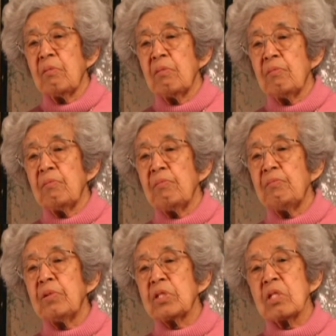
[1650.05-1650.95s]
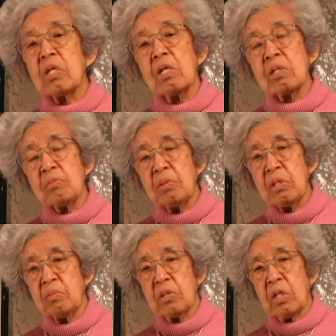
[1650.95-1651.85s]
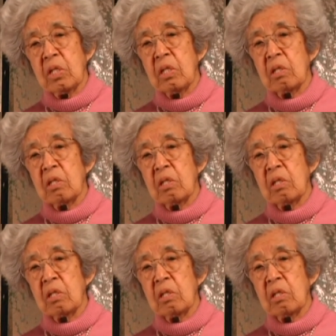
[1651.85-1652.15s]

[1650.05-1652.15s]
But the young people here,